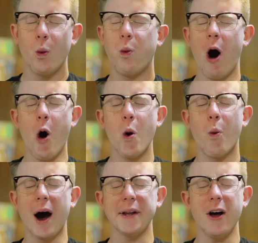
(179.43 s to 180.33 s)
Whoa,
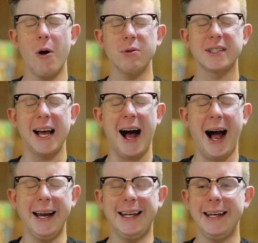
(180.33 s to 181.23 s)
why did I almost get
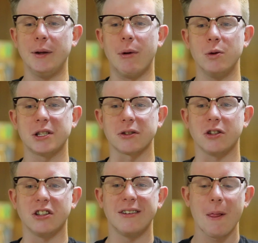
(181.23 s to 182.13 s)
high-key
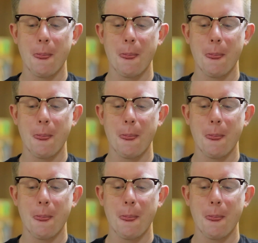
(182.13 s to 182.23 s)
emotional?